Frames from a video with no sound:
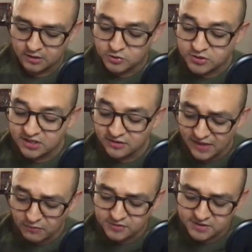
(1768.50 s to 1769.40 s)
You said if
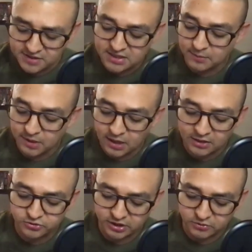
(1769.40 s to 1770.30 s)
that was the same
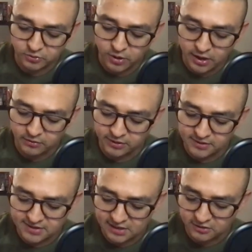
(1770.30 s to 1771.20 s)
contract requiring
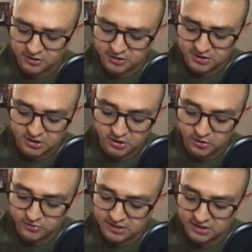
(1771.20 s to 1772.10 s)
the seller to
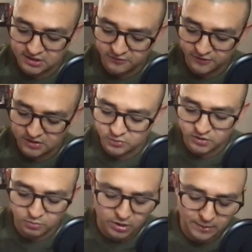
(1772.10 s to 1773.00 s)
disclose any defects with
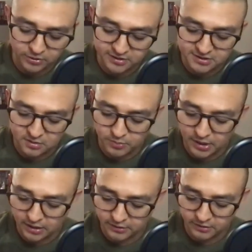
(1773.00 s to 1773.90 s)
the property to the
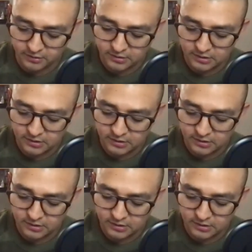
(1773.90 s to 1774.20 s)
buyer,